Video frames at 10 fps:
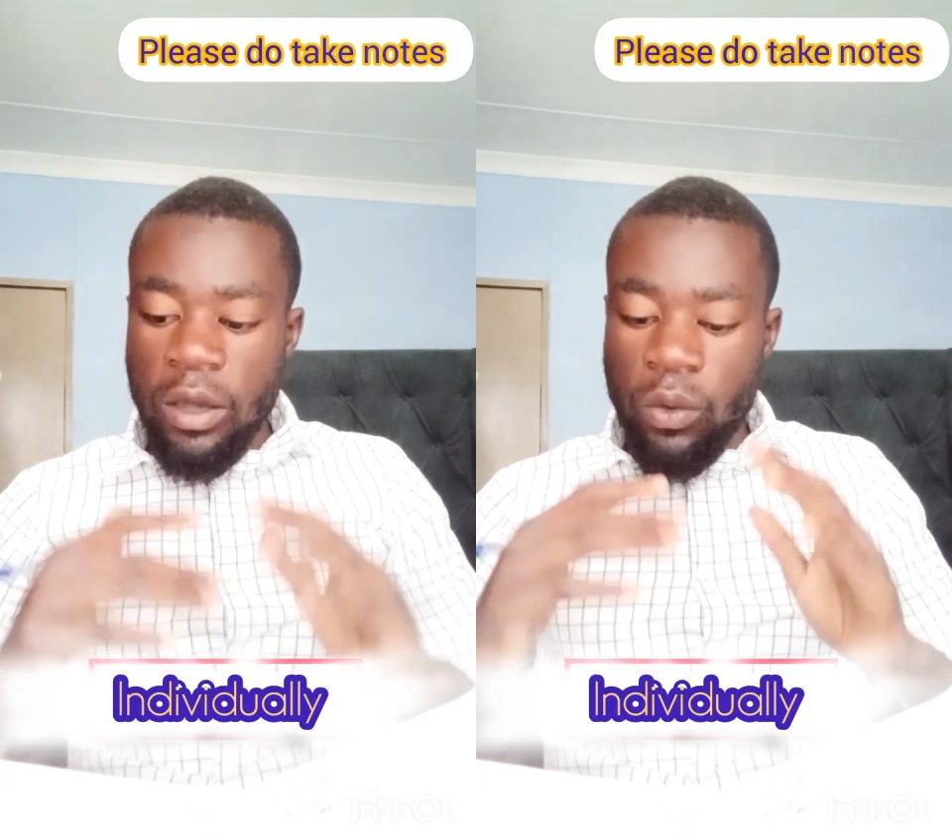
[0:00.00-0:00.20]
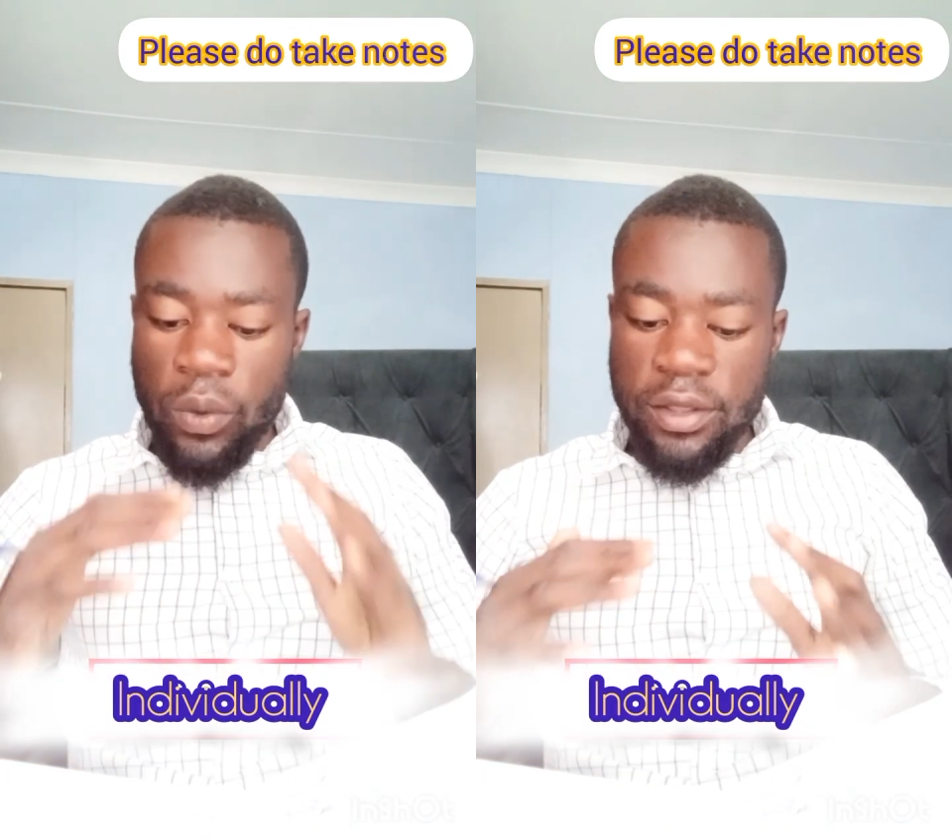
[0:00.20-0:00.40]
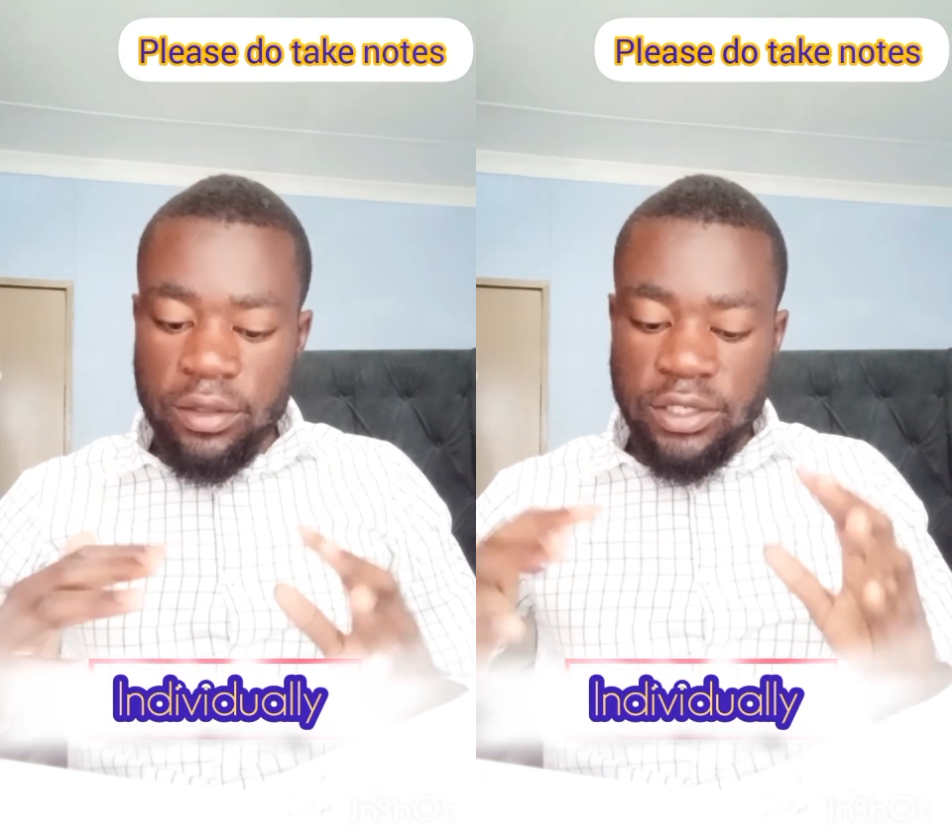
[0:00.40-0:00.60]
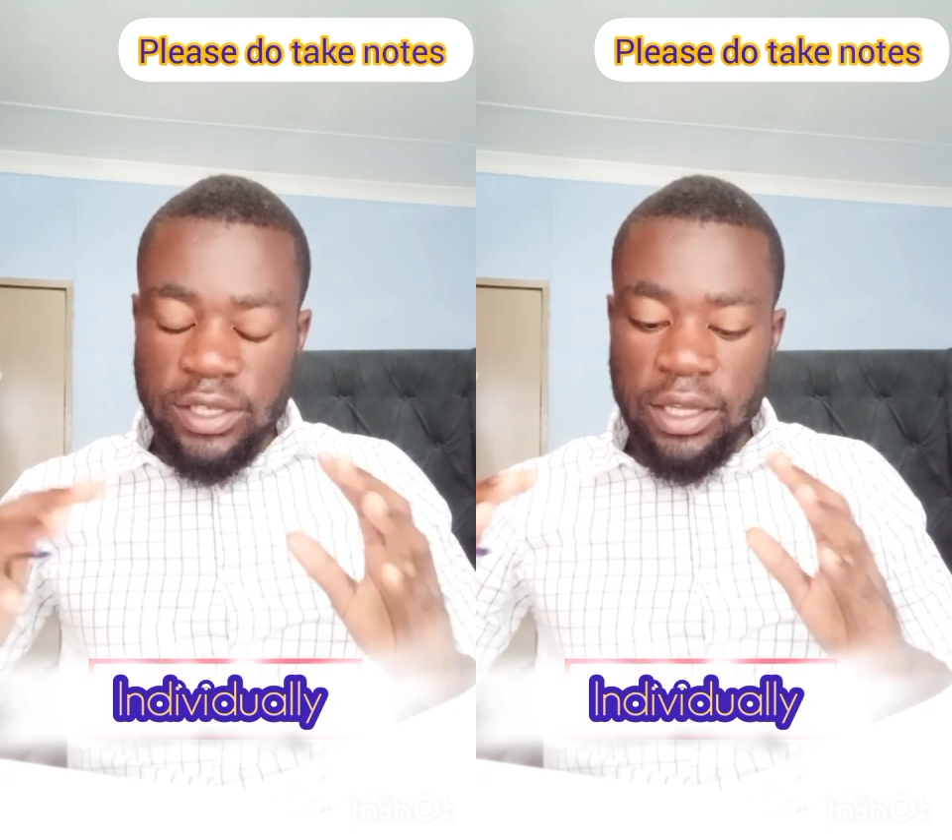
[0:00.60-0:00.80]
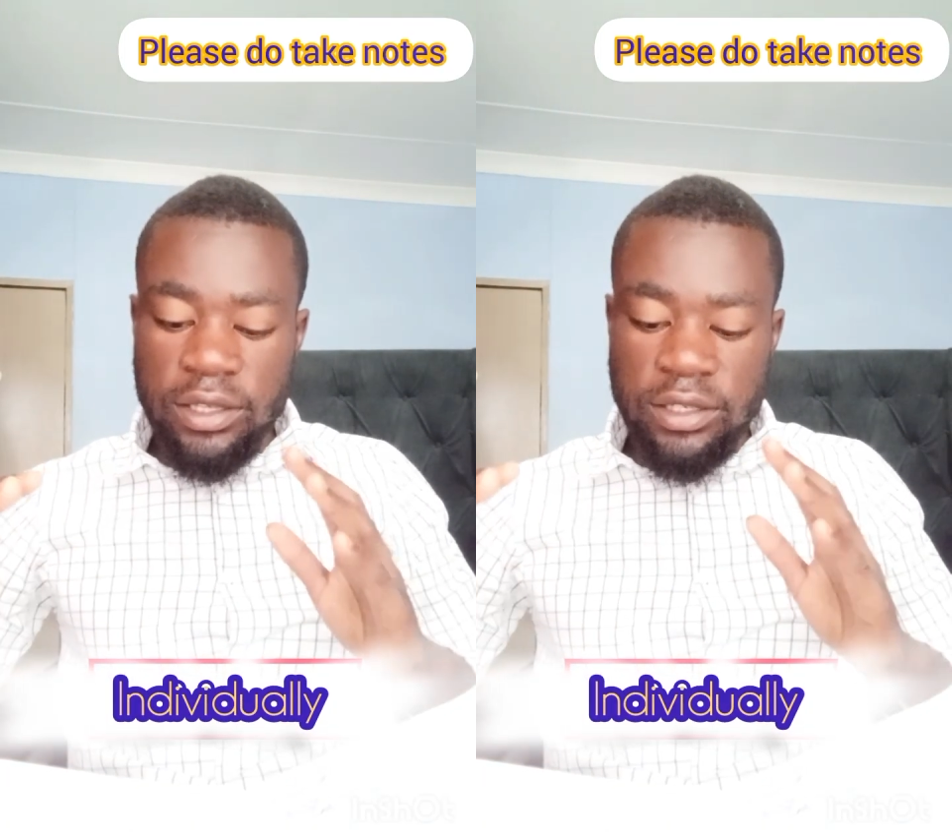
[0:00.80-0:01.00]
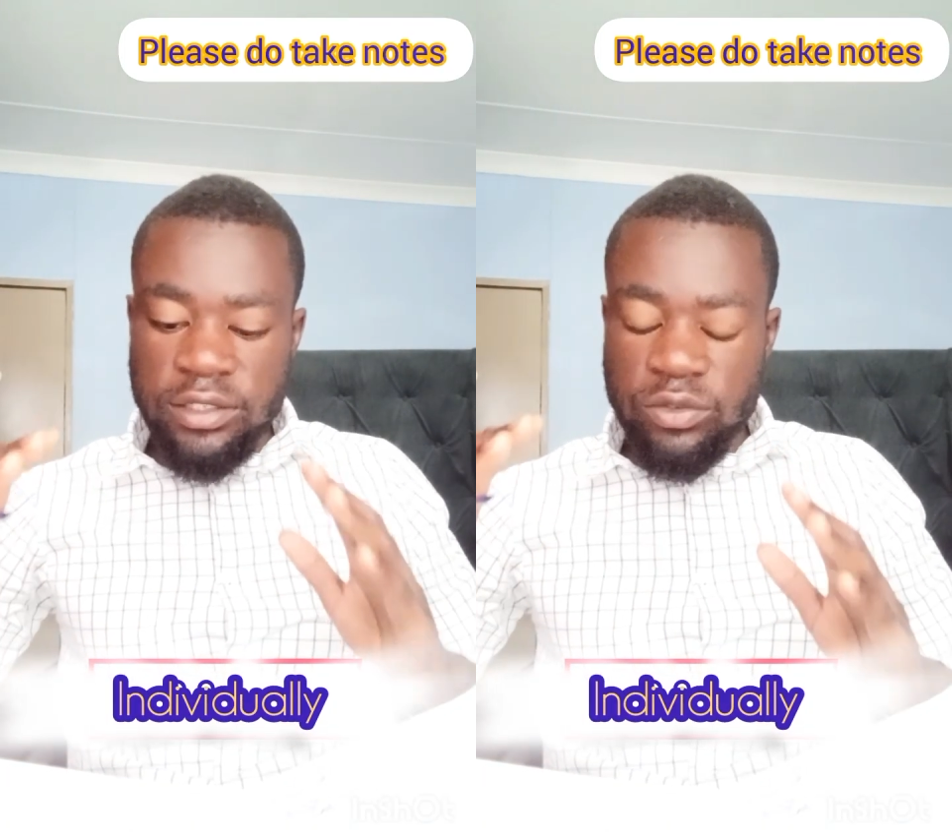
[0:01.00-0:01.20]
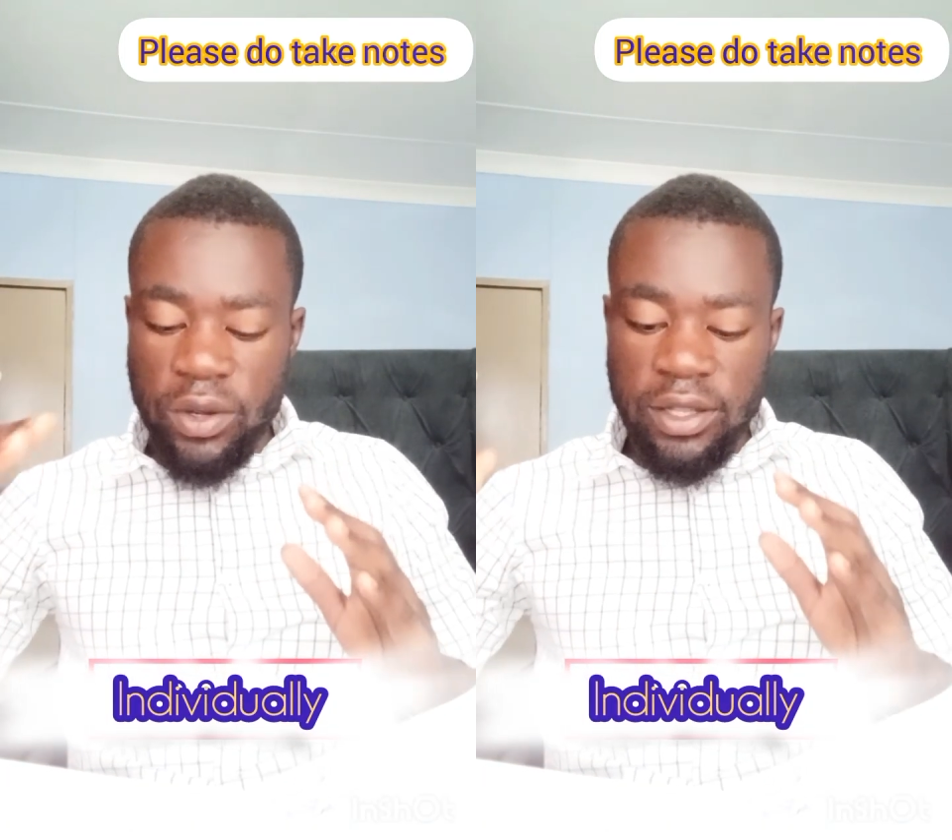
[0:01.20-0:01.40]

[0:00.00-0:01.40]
it's when